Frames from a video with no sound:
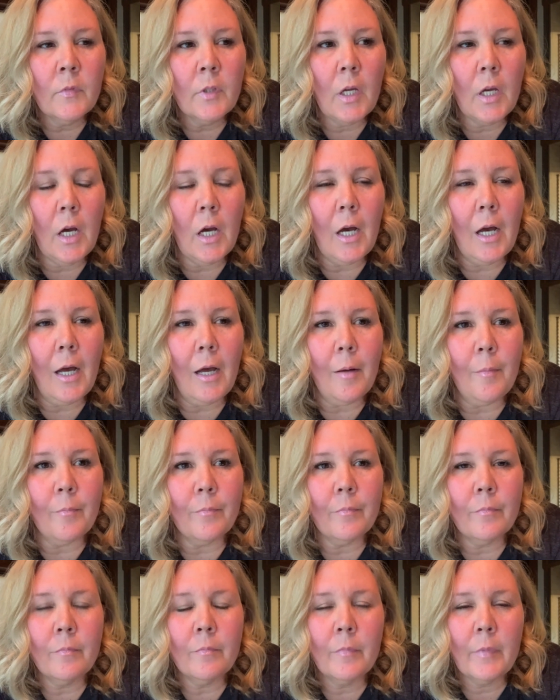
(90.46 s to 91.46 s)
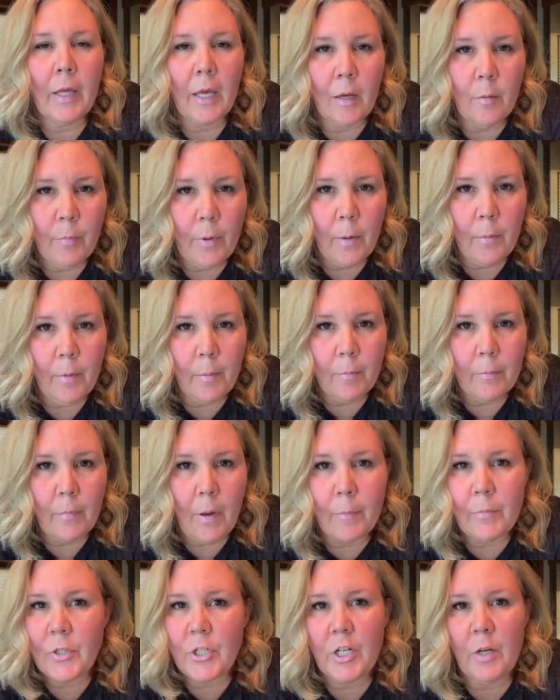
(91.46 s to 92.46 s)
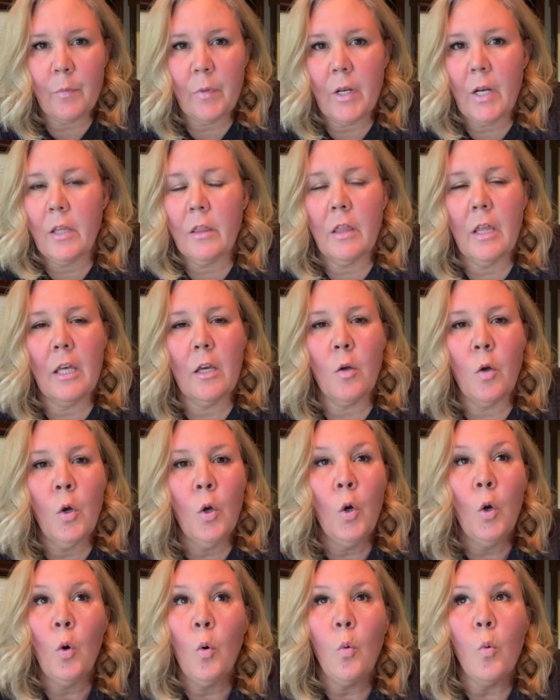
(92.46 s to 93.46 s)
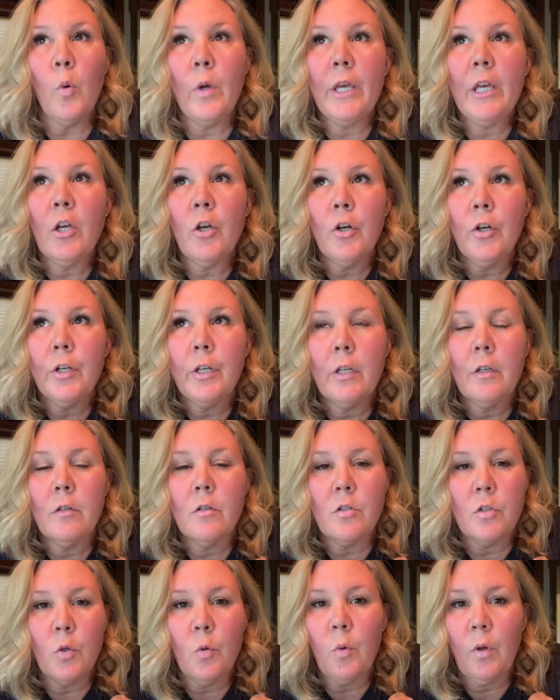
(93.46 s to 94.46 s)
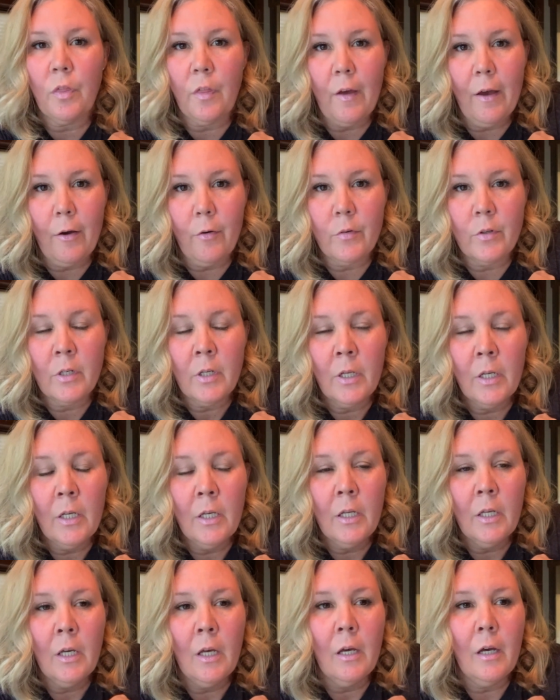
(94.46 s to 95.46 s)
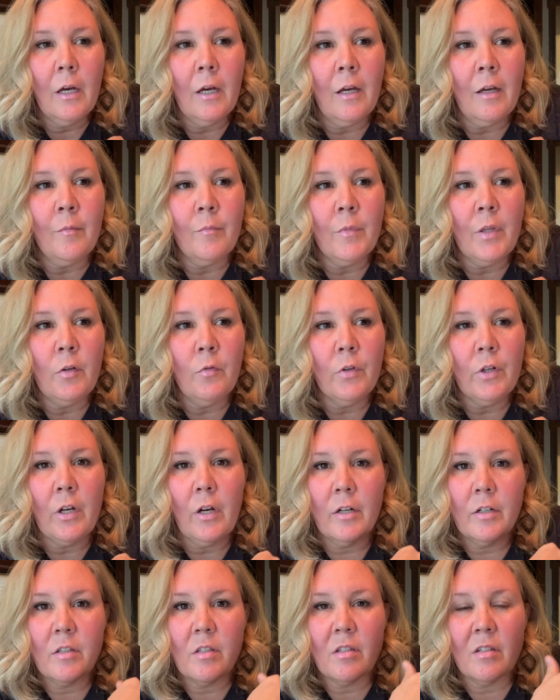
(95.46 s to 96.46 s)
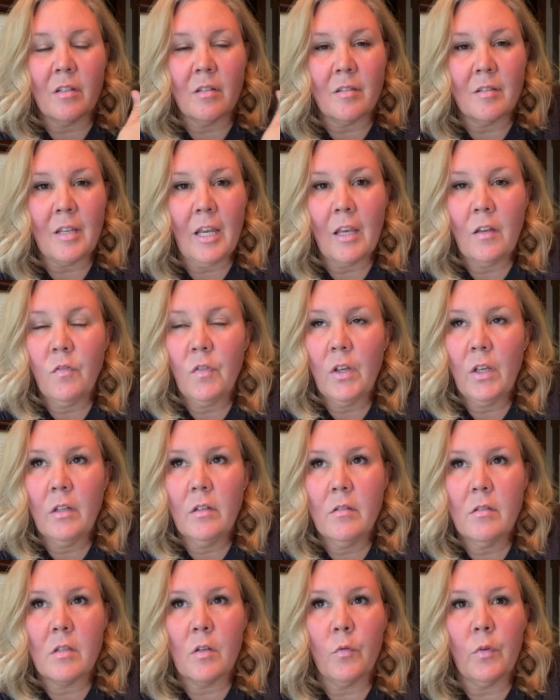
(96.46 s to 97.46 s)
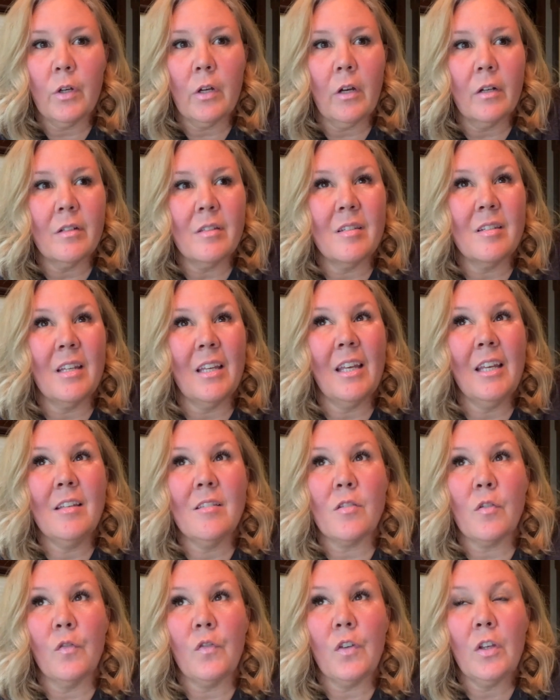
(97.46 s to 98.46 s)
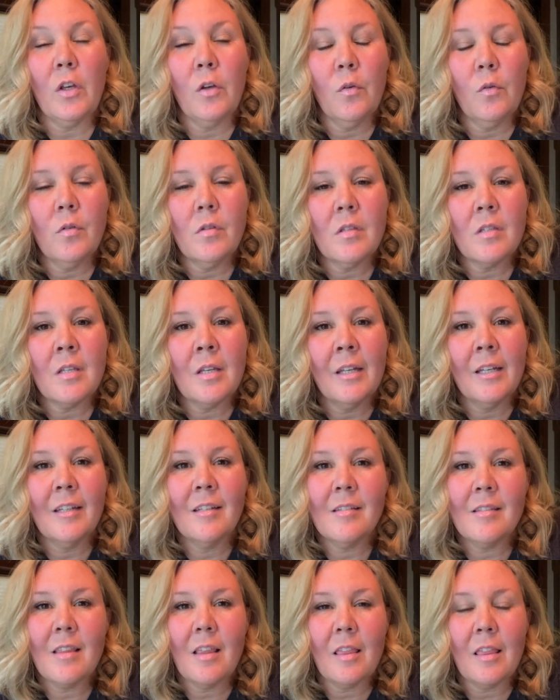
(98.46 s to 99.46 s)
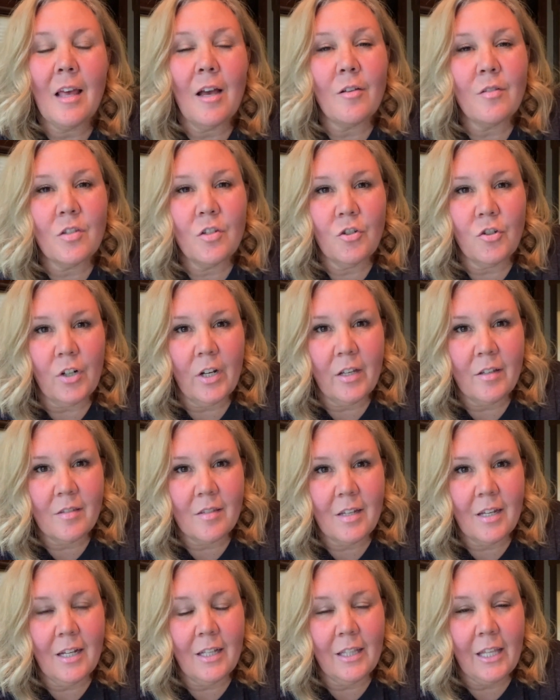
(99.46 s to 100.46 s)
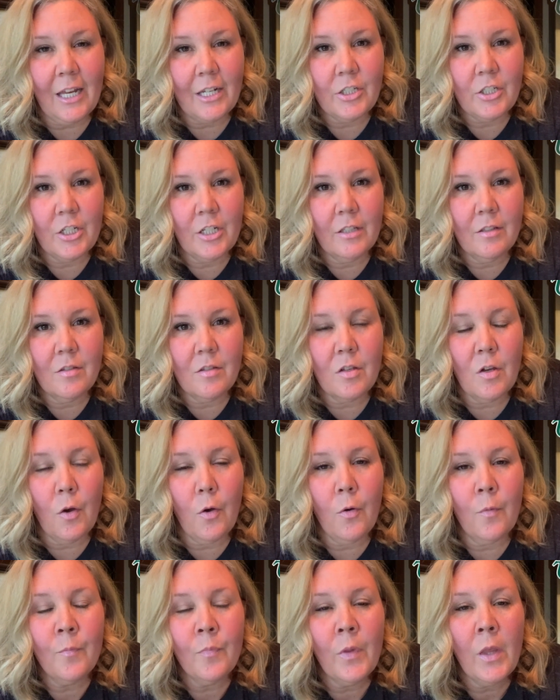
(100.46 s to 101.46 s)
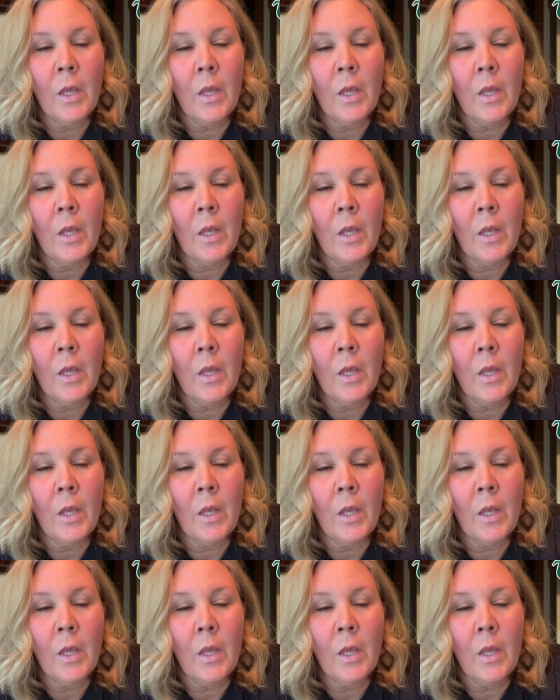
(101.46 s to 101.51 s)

campground membership that I think we couldn't do without in regards to savings, in regards to ease of use, is the Thousand Trails collection. So